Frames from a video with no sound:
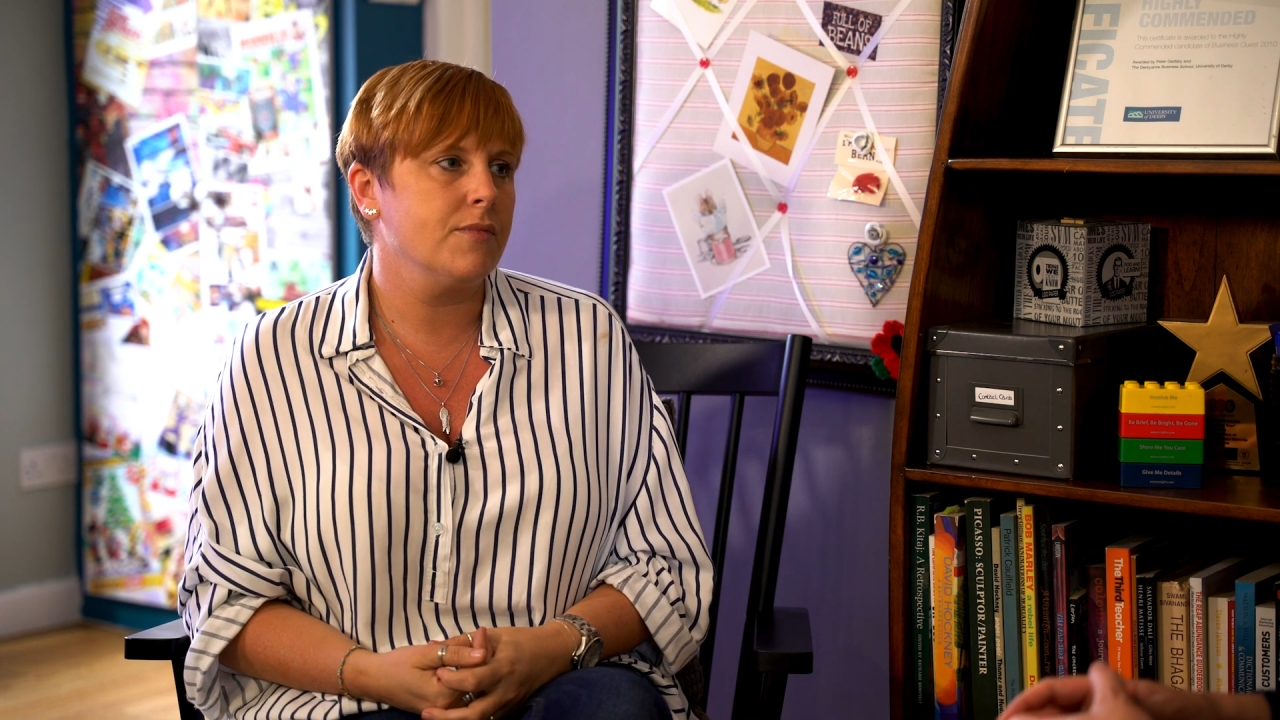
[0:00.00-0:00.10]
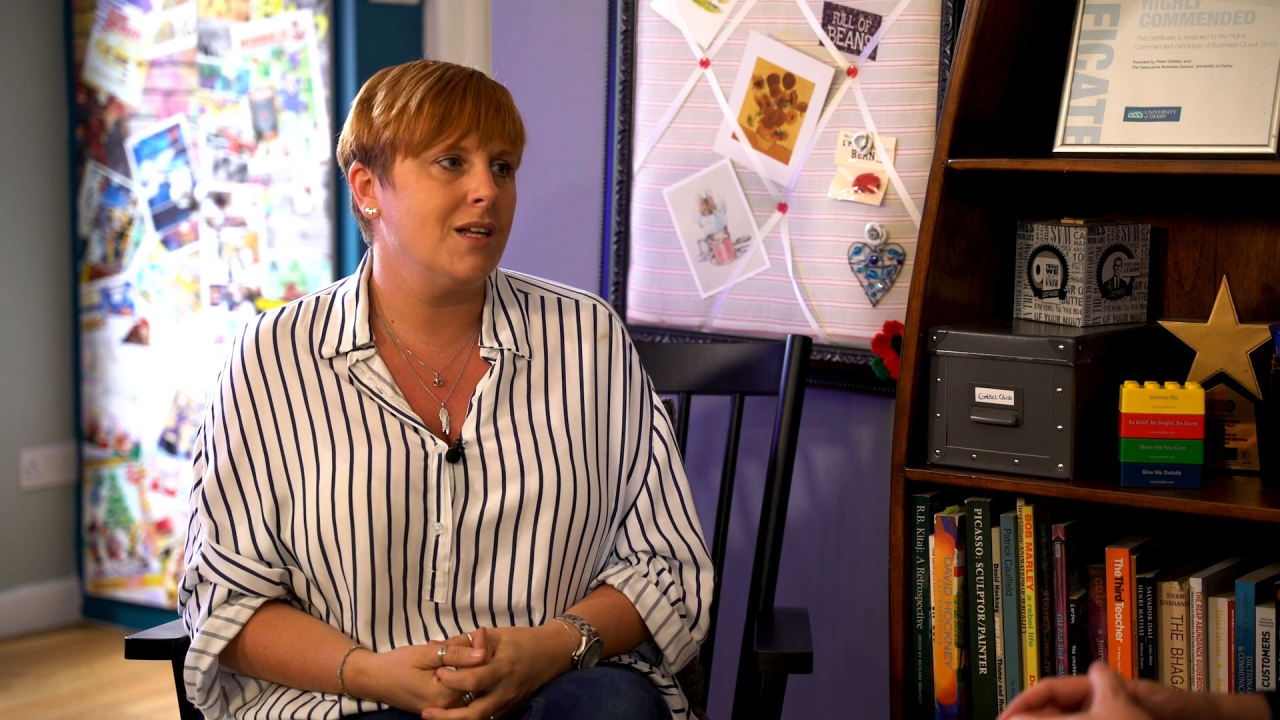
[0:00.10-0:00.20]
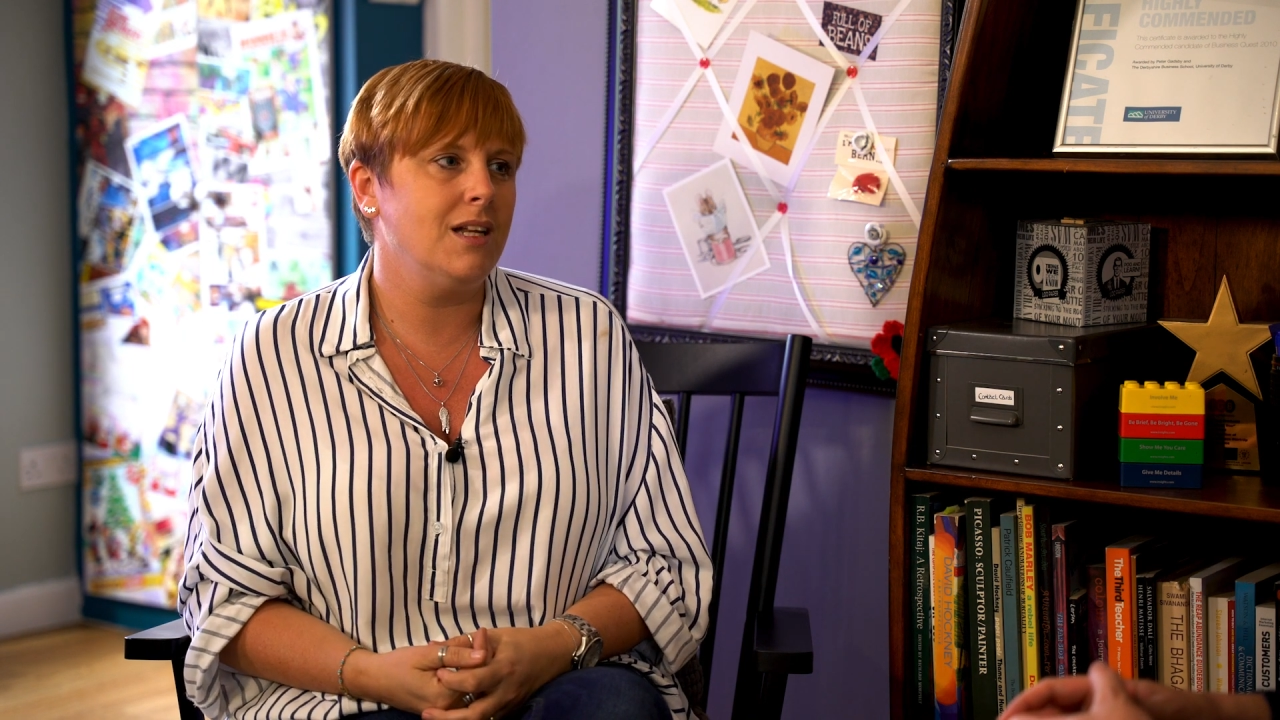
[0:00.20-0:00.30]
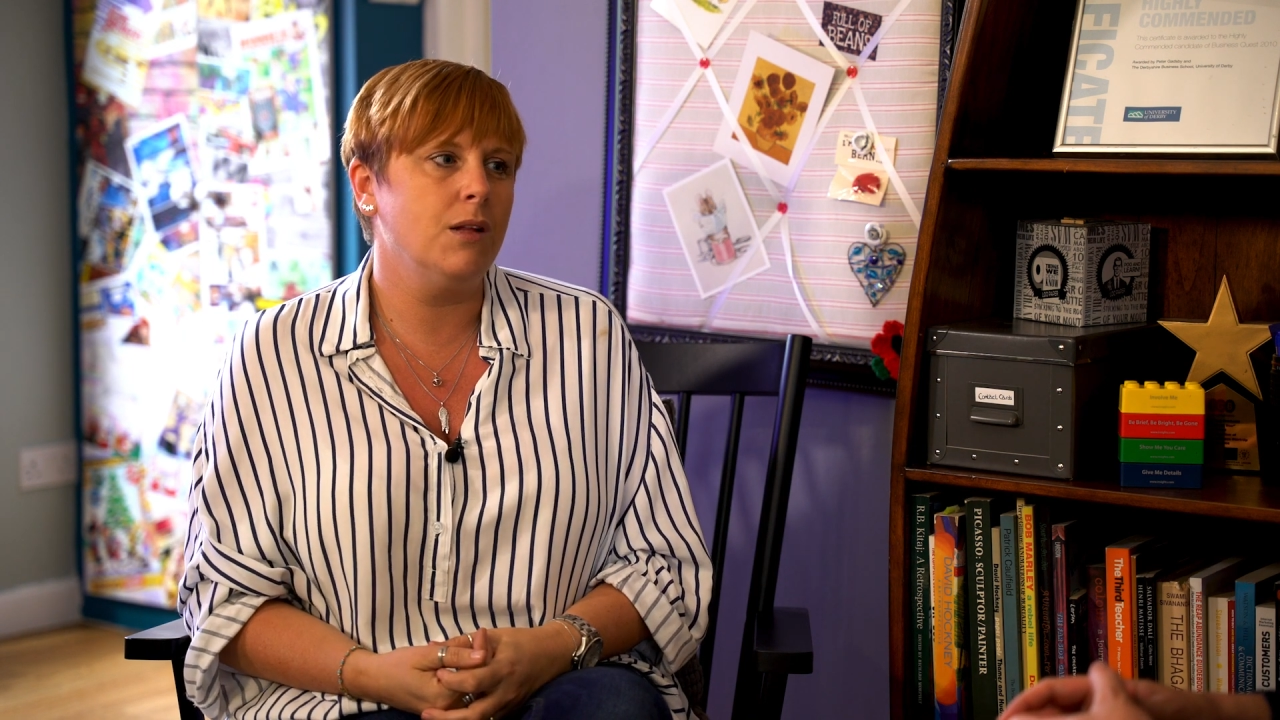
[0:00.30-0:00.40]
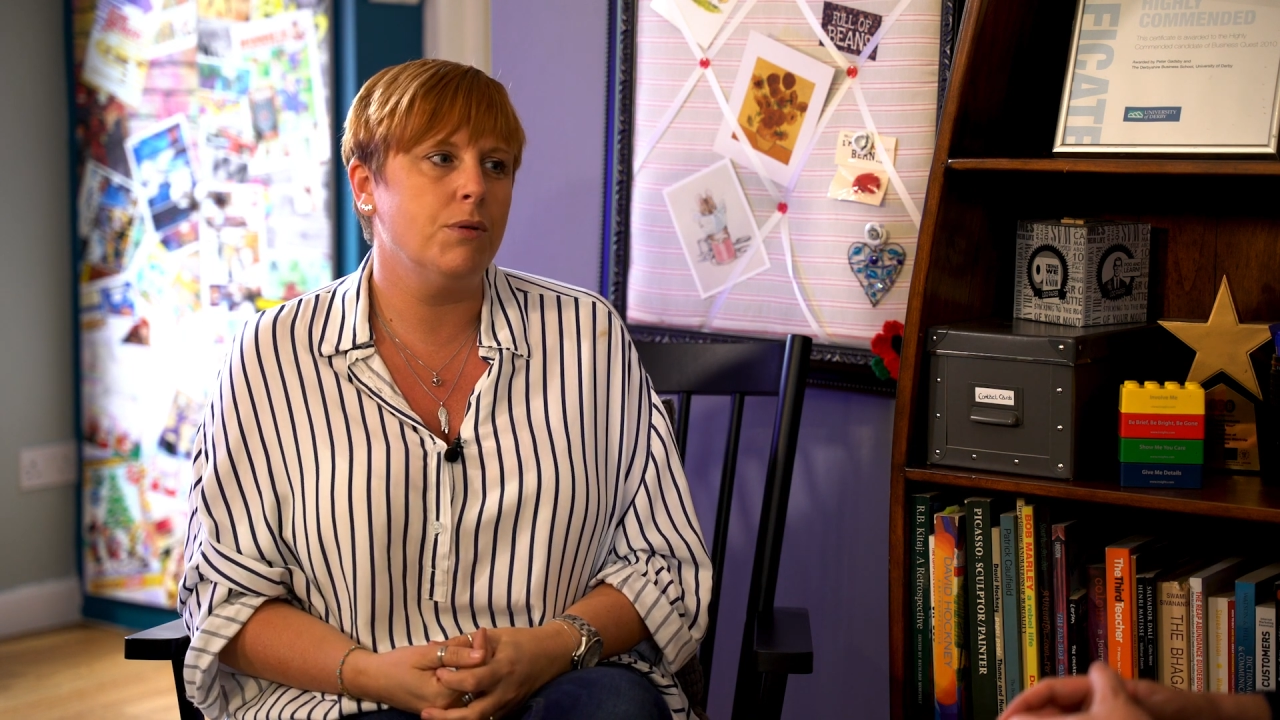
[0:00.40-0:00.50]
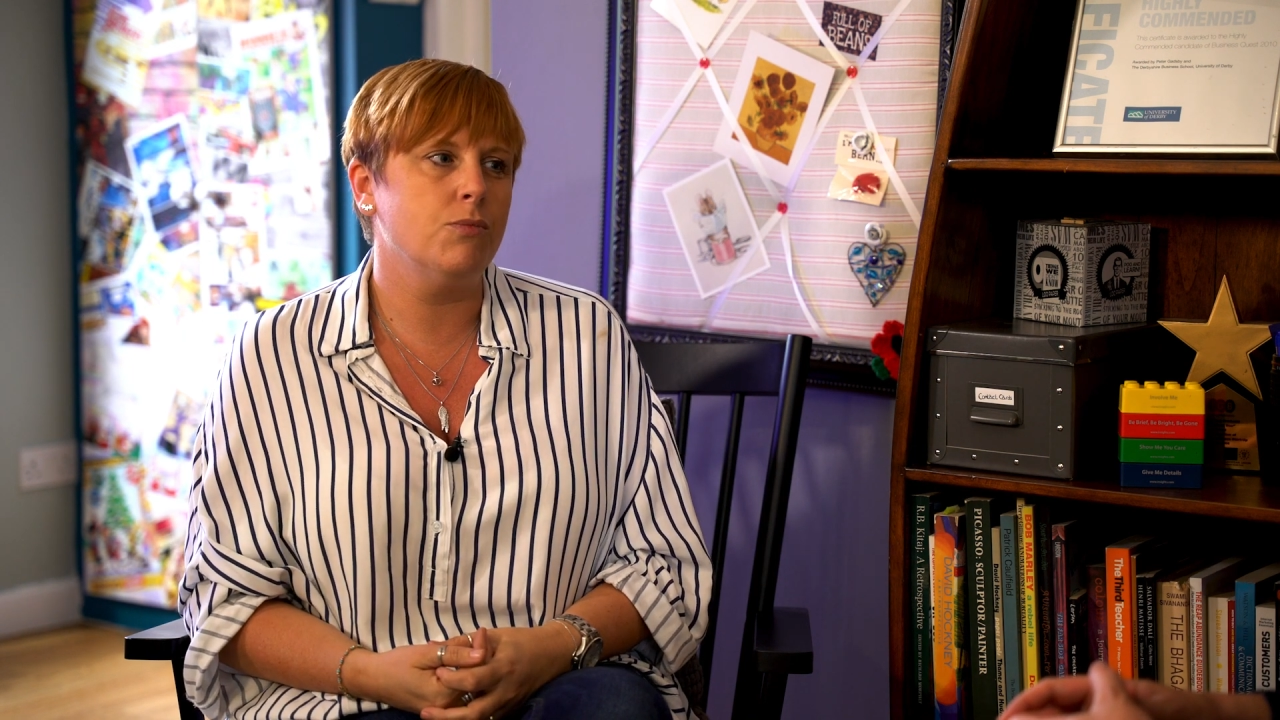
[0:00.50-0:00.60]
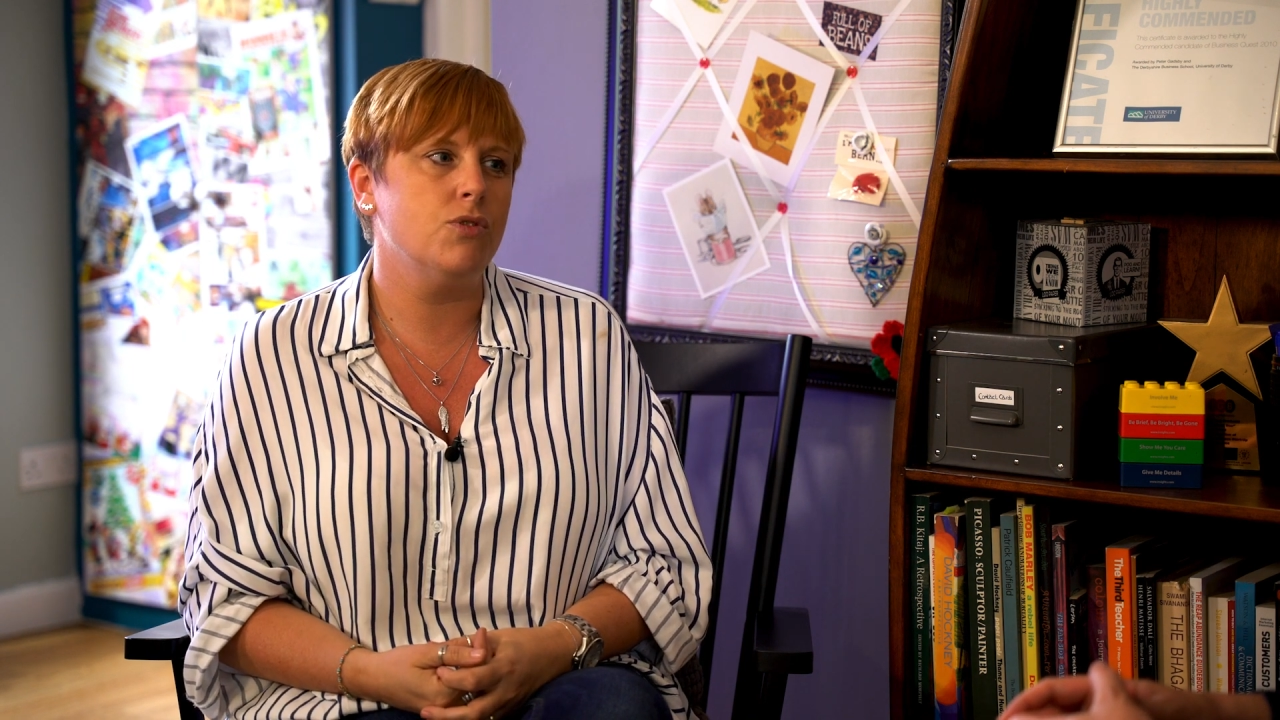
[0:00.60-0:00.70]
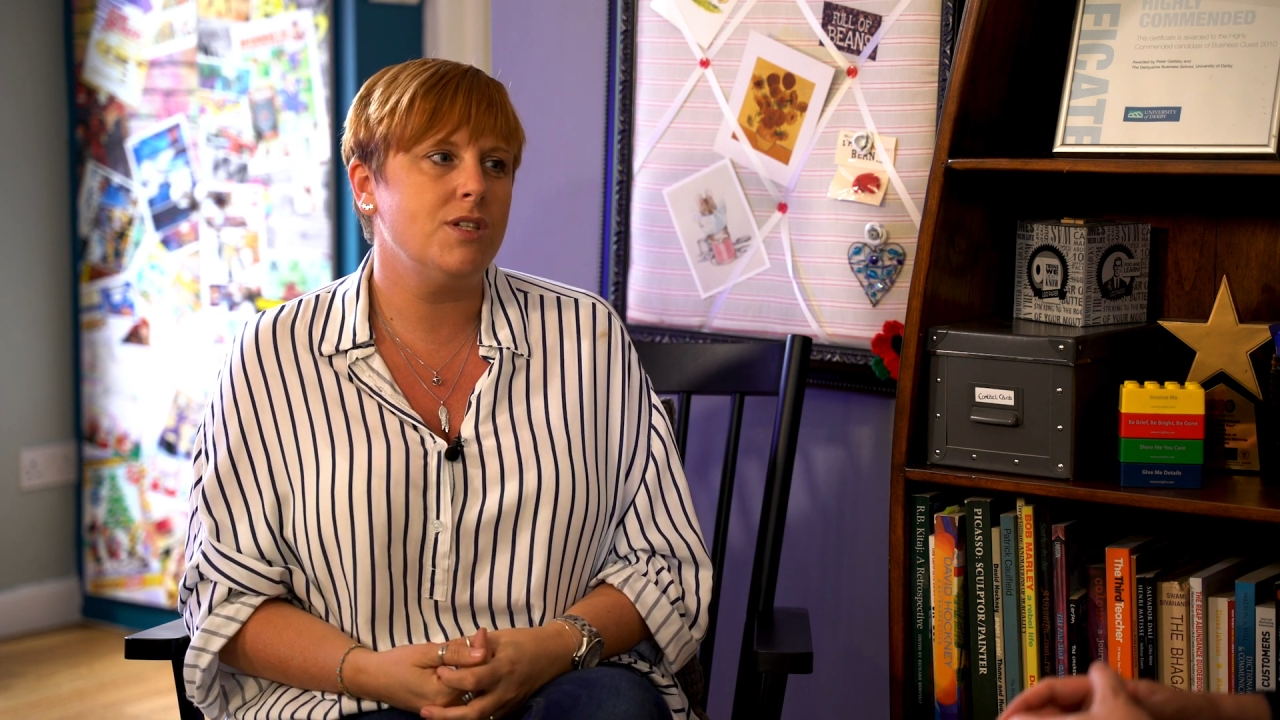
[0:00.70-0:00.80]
in a little bit more